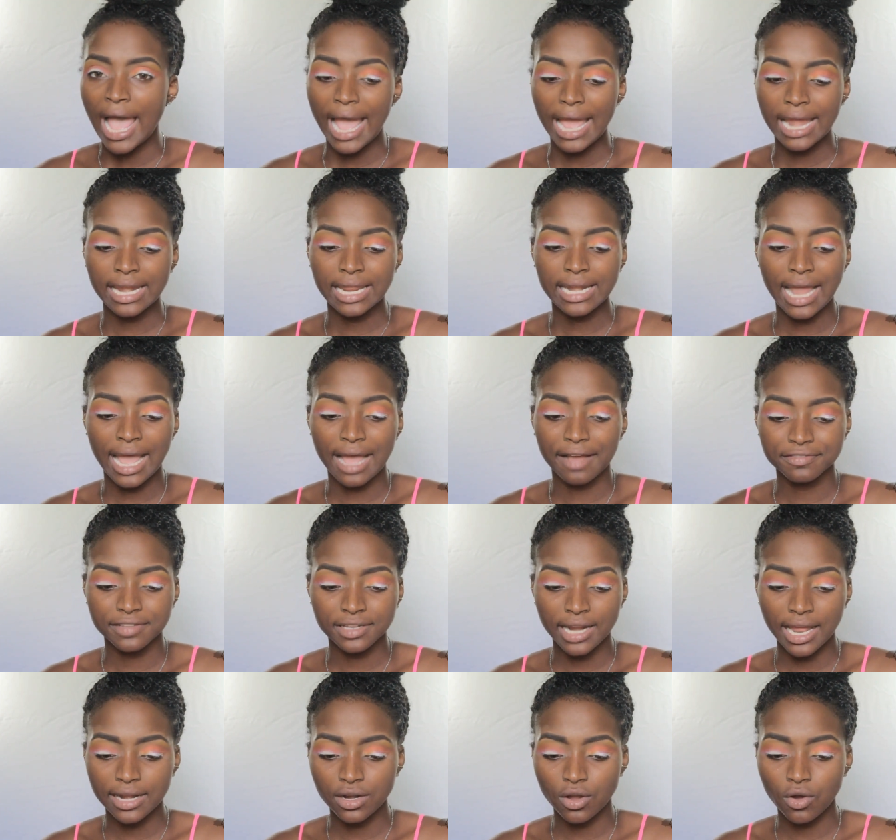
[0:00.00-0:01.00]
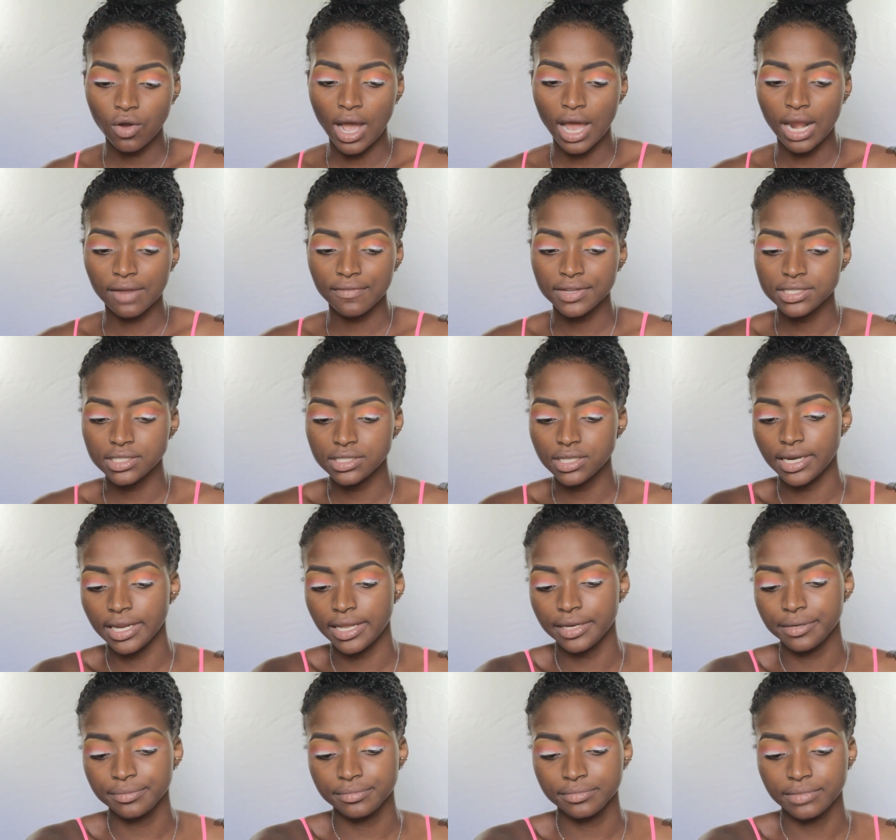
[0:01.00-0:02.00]
And then after that, now all of a
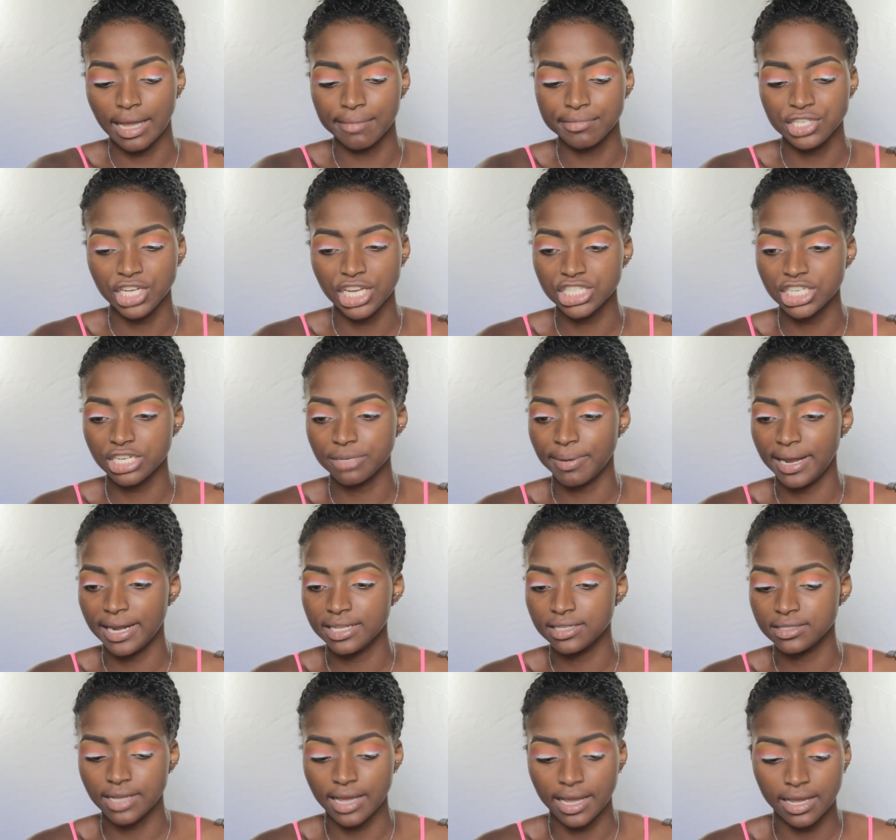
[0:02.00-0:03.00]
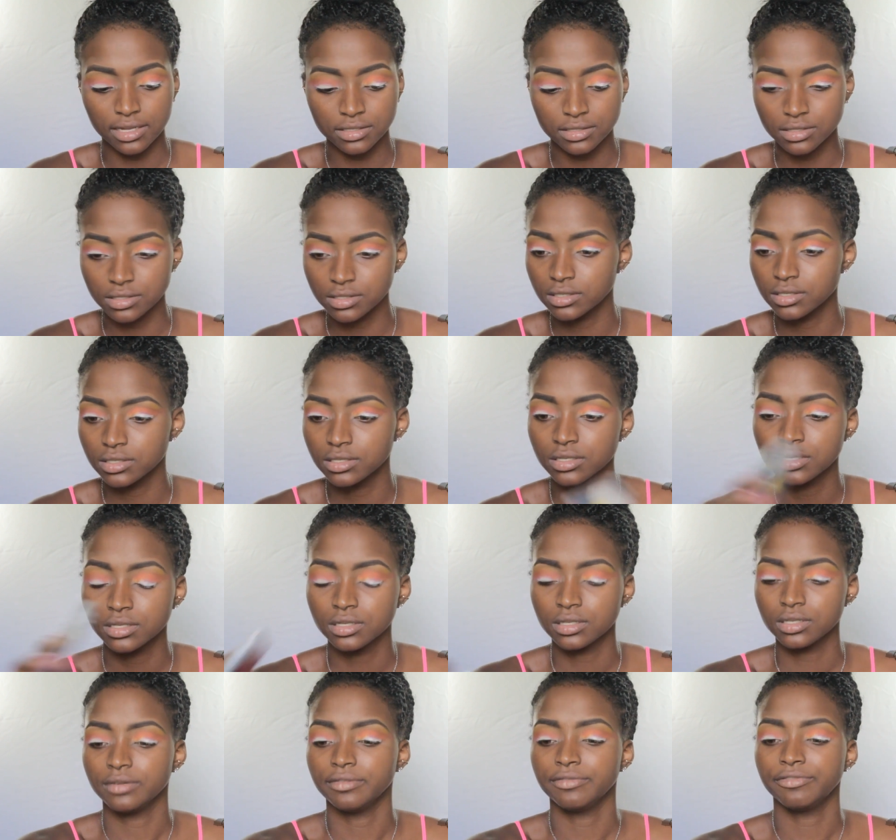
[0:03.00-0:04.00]
sudden, I'm changing palettes, guys,
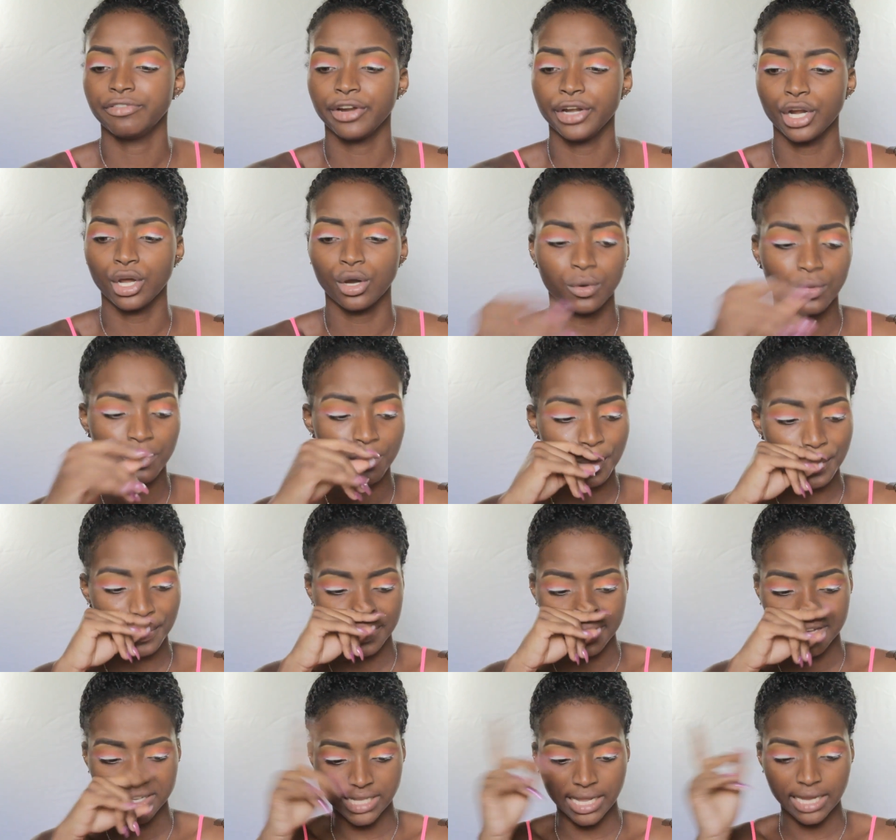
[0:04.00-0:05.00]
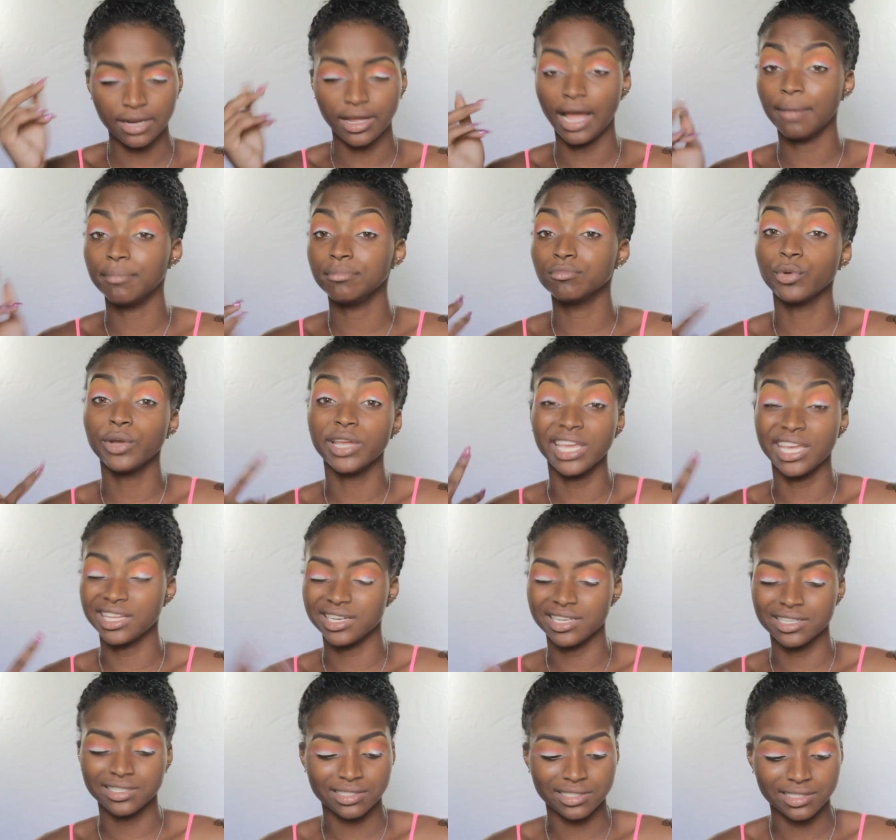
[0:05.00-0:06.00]
for now. Because I'm
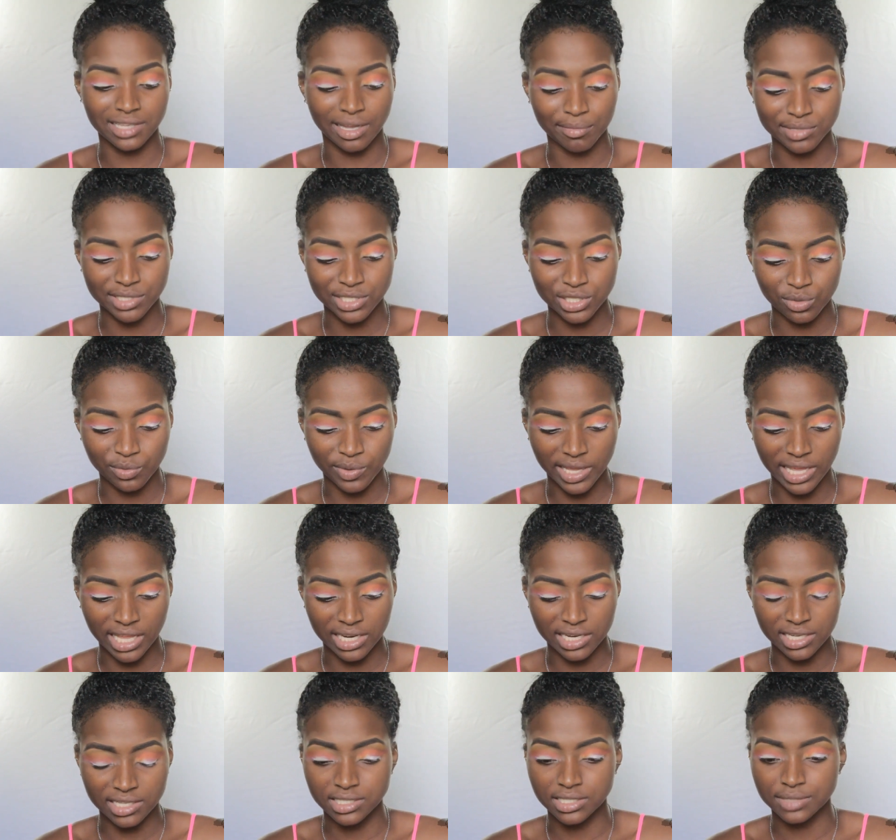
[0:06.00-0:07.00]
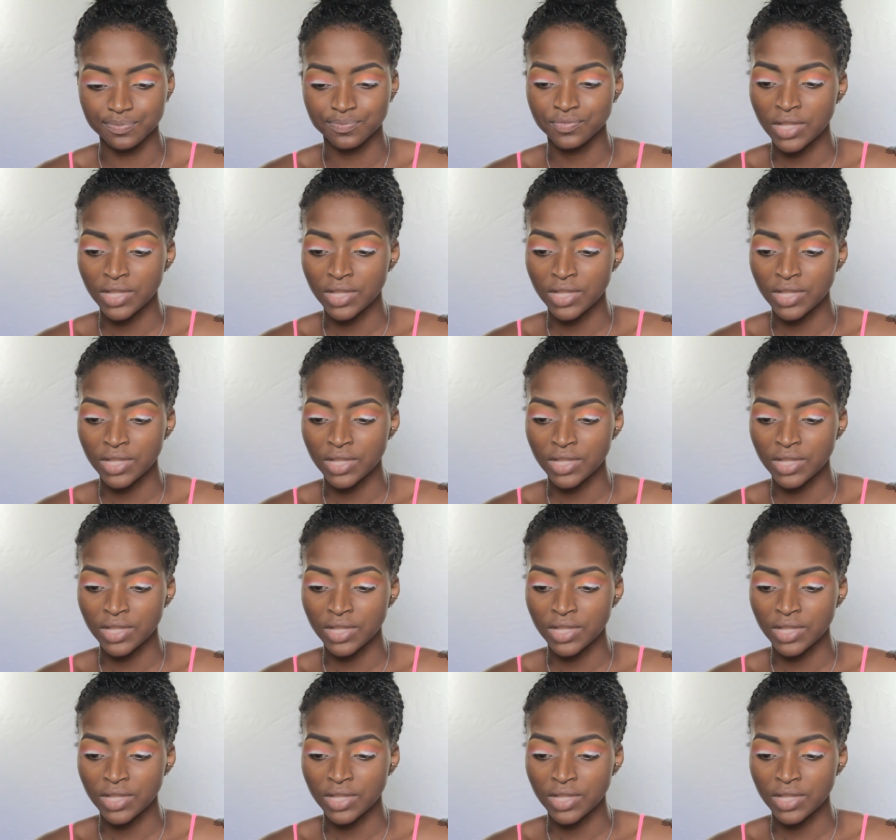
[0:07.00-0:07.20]
winging this. I'm still winging this.